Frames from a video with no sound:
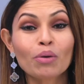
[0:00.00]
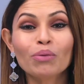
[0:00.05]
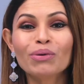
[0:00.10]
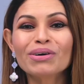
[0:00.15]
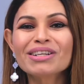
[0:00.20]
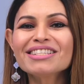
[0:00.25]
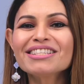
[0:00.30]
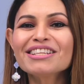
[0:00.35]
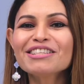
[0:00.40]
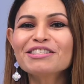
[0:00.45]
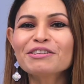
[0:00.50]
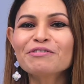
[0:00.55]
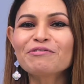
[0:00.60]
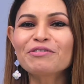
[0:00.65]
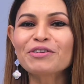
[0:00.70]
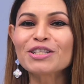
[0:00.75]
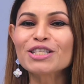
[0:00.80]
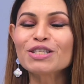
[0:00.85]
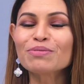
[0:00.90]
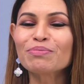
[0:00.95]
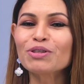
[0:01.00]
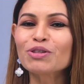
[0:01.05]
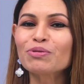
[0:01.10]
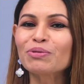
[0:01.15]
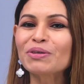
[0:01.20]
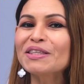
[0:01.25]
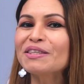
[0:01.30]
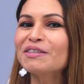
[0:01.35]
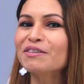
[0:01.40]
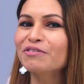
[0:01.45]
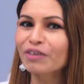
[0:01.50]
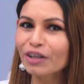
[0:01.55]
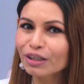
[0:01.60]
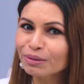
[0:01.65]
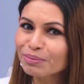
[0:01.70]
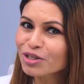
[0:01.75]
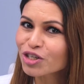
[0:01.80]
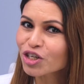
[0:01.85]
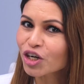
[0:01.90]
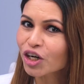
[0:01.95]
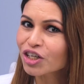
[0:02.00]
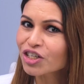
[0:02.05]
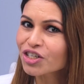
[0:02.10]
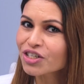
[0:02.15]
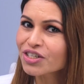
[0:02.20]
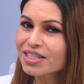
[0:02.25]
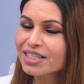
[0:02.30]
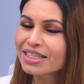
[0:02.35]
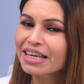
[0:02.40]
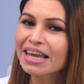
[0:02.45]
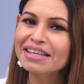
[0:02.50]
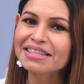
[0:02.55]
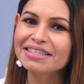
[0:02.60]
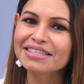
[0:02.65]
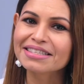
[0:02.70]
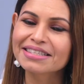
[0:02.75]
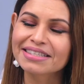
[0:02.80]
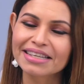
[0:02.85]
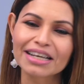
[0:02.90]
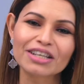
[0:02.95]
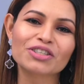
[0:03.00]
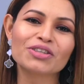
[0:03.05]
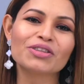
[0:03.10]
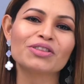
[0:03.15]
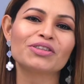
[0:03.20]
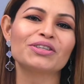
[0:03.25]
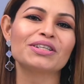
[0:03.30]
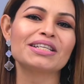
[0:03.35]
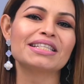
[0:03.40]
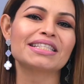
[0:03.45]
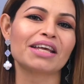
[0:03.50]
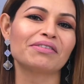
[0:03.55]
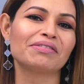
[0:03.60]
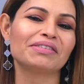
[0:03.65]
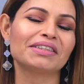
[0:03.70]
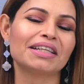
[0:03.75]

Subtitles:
what is the difference between development charges and Section 37